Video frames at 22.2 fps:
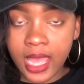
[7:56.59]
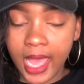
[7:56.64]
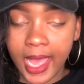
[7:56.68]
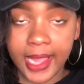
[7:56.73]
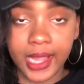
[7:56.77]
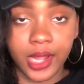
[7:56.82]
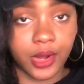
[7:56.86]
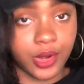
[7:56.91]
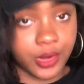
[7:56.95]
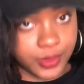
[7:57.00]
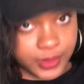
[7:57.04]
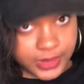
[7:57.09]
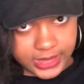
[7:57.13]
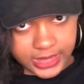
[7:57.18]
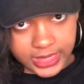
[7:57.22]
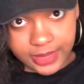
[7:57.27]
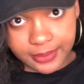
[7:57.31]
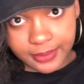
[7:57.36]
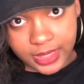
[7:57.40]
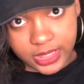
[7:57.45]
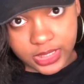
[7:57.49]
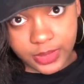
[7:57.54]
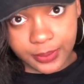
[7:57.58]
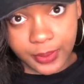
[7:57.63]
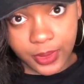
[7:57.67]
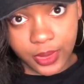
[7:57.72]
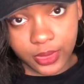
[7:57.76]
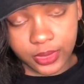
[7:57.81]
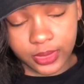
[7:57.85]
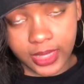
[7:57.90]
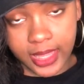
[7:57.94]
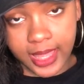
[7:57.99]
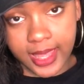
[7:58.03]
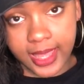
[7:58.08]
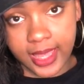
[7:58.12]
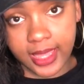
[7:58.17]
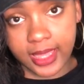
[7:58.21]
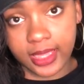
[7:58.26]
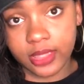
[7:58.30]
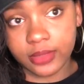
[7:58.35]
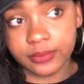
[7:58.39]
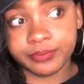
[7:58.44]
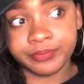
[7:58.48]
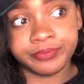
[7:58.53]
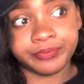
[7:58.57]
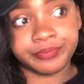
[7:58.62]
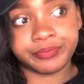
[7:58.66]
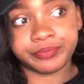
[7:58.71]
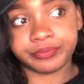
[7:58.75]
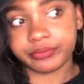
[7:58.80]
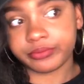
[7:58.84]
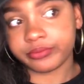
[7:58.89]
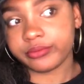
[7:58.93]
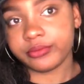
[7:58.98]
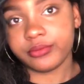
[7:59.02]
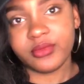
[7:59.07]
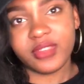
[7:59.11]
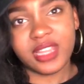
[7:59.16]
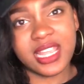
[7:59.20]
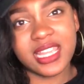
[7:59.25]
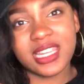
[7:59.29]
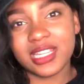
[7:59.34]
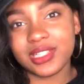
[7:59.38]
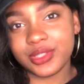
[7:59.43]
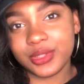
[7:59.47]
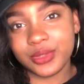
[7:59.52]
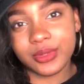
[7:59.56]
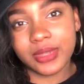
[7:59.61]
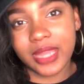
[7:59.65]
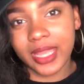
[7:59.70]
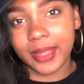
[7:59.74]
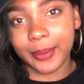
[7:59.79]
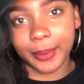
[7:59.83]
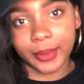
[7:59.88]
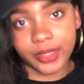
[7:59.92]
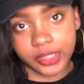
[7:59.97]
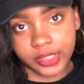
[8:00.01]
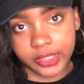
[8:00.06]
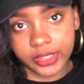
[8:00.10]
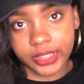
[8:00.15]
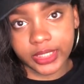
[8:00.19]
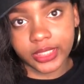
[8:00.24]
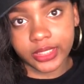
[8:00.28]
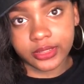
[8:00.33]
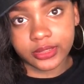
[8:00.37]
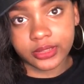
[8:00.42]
I always eat my Chipotle in a 2-day period.